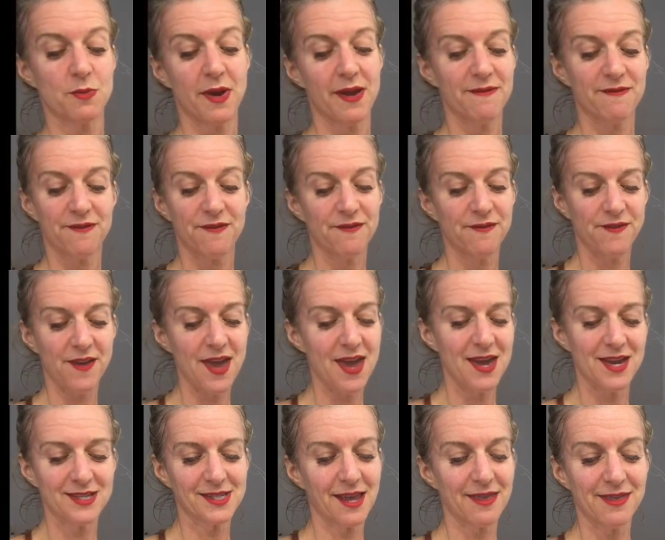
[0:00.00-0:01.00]
my
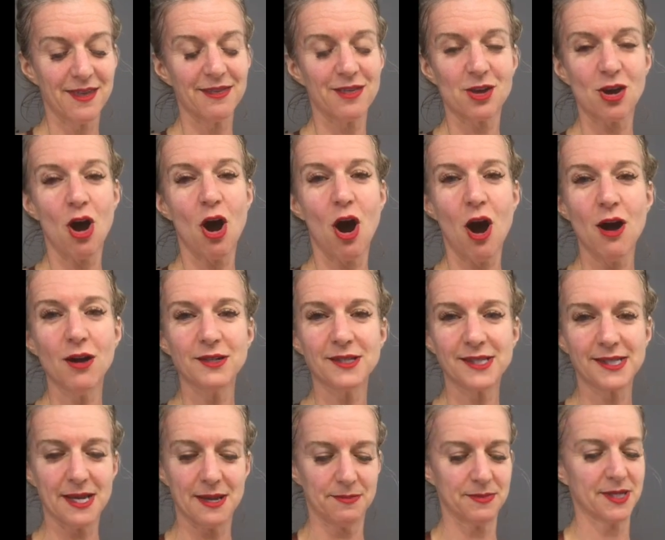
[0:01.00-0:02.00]
face, the
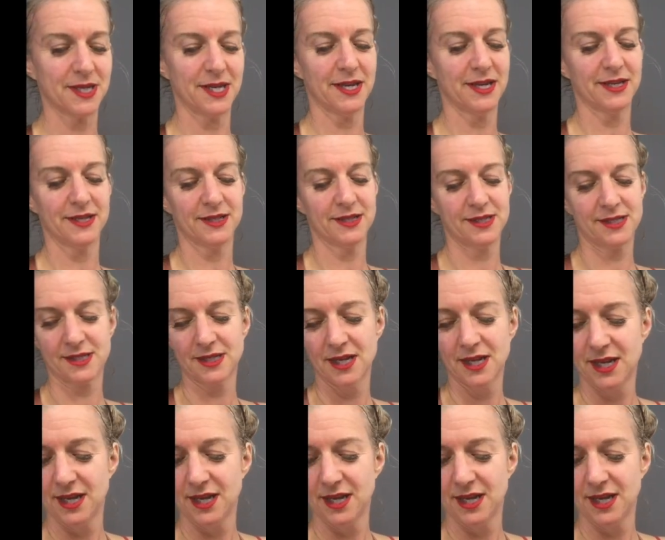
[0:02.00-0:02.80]
concept is